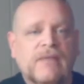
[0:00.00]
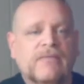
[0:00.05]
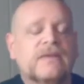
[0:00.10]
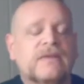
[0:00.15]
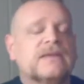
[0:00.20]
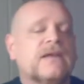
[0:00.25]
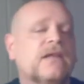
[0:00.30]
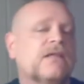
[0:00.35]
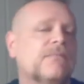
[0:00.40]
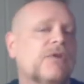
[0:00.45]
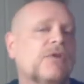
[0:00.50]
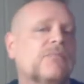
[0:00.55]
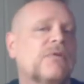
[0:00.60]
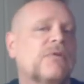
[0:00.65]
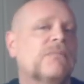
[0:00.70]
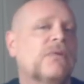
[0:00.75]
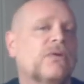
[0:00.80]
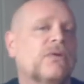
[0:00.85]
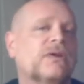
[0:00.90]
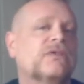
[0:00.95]
is all about
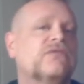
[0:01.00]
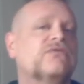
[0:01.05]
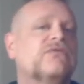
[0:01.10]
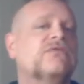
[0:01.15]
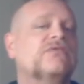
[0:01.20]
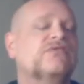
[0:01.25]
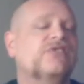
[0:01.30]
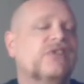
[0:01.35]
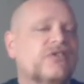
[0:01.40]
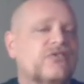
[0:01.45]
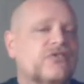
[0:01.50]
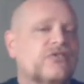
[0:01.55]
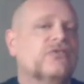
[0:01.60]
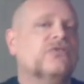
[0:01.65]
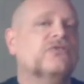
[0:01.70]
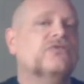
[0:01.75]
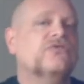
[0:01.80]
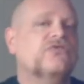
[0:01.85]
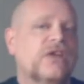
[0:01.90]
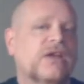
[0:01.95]
promoting
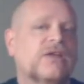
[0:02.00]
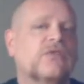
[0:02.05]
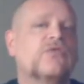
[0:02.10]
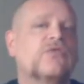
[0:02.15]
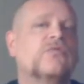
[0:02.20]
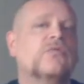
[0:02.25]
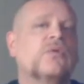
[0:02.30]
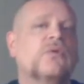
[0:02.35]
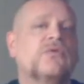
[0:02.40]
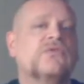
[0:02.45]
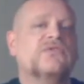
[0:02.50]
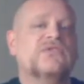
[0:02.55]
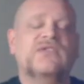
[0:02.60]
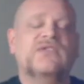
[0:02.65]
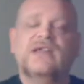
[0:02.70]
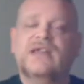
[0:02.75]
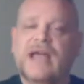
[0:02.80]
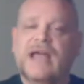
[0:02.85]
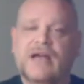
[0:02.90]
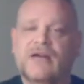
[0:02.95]
traditional gender roles and
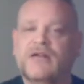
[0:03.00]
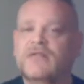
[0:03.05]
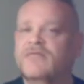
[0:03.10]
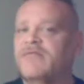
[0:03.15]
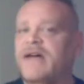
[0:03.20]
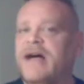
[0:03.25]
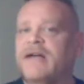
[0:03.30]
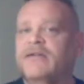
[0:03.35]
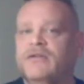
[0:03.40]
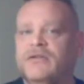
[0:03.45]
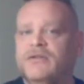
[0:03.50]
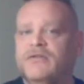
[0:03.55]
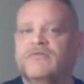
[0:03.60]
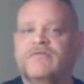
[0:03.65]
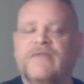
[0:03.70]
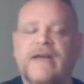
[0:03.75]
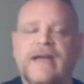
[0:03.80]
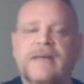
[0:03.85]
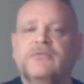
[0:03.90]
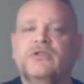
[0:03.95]
the inherent value to the
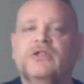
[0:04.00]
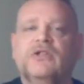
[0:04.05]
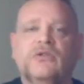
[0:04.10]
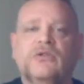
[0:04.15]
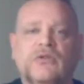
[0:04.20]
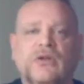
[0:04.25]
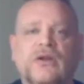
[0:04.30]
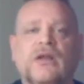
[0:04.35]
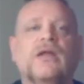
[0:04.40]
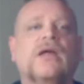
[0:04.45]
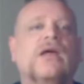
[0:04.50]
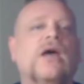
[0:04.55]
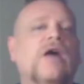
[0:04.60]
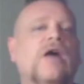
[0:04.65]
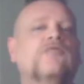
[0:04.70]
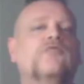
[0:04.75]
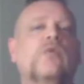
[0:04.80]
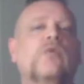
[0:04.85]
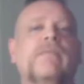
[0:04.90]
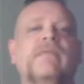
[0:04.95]
family unit
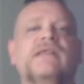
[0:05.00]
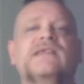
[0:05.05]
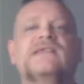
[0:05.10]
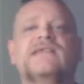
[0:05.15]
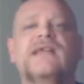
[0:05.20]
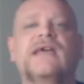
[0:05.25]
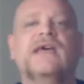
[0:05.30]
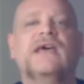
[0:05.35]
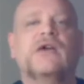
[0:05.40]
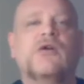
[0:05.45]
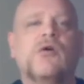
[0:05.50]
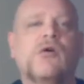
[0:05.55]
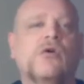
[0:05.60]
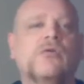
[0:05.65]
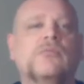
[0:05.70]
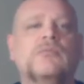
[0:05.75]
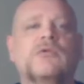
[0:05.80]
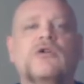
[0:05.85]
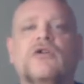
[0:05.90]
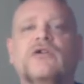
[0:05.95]
of women staying
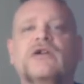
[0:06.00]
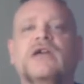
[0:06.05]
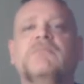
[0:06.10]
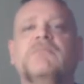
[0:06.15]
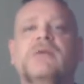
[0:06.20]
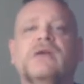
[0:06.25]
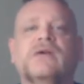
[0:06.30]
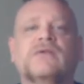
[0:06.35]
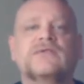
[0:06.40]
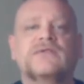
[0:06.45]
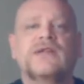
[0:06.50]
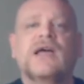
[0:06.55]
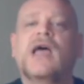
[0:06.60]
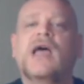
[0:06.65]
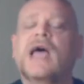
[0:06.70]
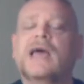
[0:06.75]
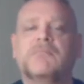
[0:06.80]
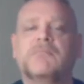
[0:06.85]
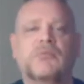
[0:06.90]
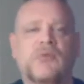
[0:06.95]
home, cooking meals,
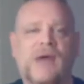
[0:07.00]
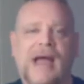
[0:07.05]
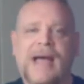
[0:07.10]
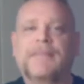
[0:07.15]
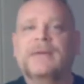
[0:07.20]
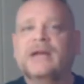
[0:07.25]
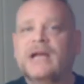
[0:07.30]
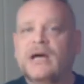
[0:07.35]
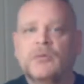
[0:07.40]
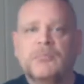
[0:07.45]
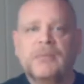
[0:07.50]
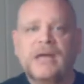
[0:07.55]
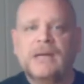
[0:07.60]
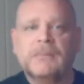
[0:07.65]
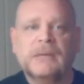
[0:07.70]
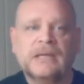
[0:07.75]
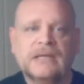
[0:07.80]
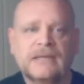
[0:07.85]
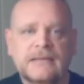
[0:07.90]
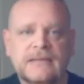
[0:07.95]
and brapping out
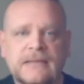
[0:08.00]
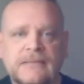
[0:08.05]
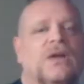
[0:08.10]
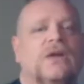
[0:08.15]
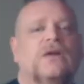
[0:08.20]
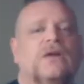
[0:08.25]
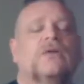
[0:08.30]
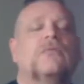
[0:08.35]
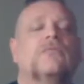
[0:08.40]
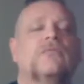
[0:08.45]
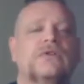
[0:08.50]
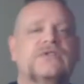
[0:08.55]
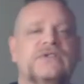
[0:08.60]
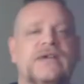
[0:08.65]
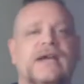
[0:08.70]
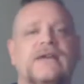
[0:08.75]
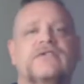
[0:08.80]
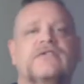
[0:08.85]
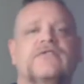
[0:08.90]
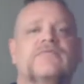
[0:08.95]
babies.
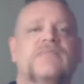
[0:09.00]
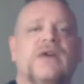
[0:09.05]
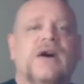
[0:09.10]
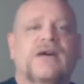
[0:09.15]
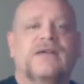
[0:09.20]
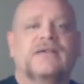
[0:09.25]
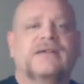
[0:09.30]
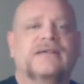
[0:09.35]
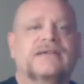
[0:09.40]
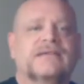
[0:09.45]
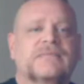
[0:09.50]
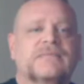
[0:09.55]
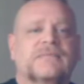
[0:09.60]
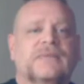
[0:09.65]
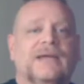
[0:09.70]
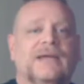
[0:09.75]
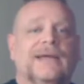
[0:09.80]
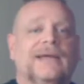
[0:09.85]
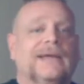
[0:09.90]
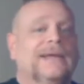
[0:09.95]
Rejection of modernism.
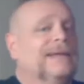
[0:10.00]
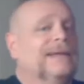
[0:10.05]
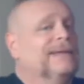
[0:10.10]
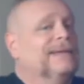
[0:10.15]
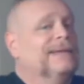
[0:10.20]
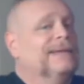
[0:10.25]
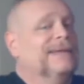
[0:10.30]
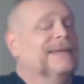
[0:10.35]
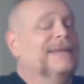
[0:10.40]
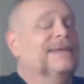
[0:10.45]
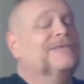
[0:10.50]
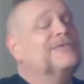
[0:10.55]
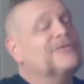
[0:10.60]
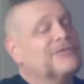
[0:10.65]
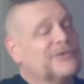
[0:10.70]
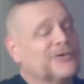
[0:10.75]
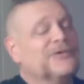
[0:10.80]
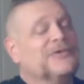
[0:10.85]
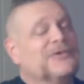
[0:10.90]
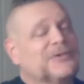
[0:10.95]
They
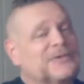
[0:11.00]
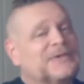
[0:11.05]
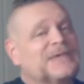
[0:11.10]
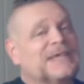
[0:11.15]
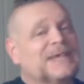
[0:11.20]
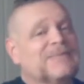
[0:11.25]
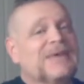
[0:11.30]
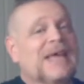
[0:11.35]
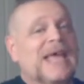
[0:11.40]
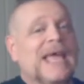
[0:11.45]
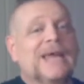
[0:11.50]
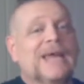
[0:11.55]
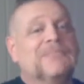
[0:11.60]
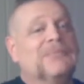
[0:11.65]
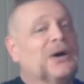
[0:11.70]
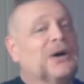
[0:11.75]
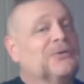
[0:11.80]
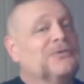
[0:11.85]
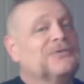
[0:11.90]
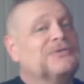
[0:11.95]
sure do seem to hate
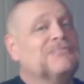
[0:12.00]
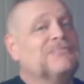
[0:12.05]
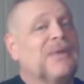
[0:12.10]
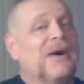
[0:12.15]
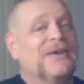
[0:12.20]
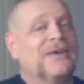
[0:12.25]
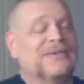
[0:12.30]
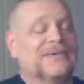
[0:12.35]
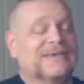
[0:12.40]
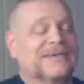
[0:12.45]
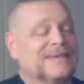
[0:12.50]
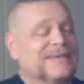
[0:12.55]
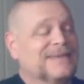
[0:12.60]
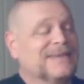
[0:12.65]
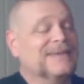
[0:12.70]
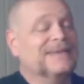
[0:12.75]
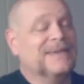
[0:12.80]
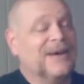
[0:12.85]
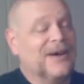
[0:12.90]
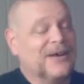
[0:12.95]
postmodernists.
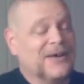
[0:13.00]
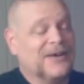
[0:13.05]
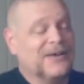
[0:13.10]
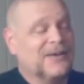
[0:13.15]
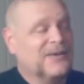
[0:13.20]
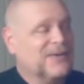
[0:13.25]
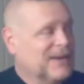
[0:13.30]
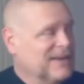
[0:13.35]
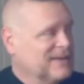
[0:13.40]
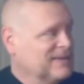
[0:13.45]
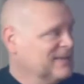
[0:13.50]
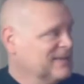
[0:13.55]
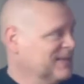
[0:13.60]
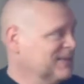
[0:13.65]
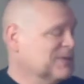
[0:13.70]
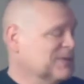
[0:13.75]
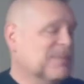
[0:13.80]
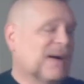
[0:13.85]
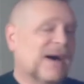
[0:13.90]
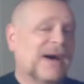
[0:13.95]
They talk a great
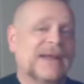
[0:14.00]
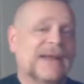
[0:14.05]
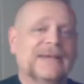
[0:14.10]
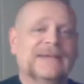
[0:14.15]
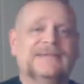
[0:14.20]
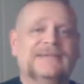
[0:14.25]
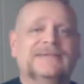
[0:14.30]
deal about it.